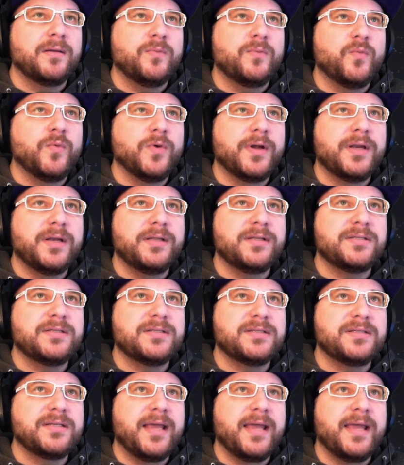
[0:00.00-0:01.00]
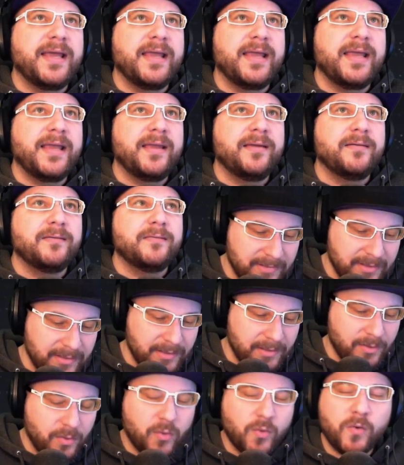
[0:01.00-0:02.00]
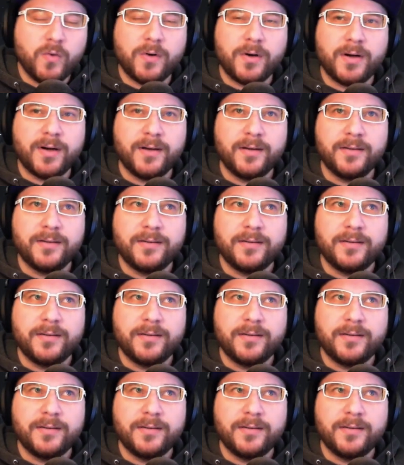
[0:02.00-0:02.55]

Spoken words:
we're going to say, or